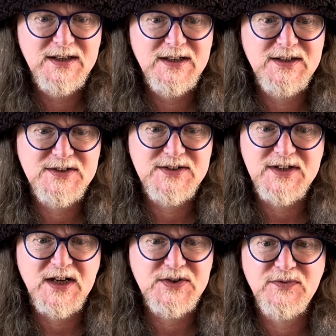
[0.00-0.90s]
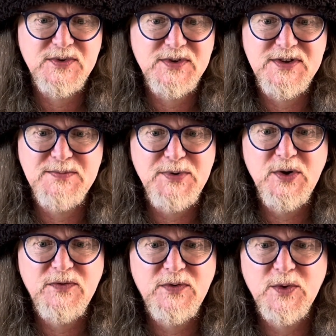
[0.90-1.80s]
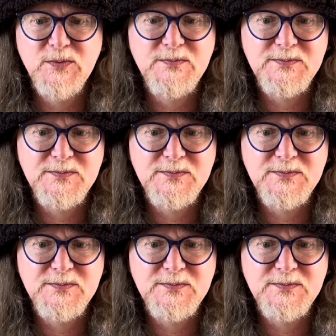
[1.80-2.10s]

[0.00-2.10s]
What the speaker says: It starts off with this beautiful